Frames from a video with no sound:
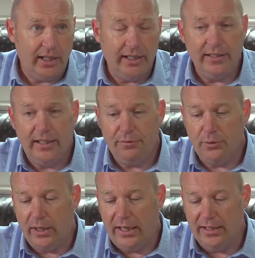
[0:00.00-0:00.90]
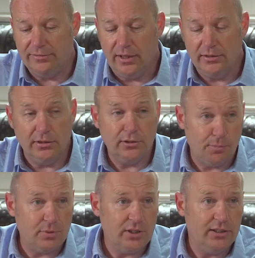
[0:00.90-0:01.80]
And if you have a
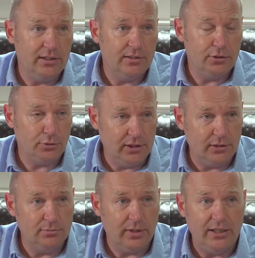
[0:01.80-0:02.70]
non-compensating curriculum,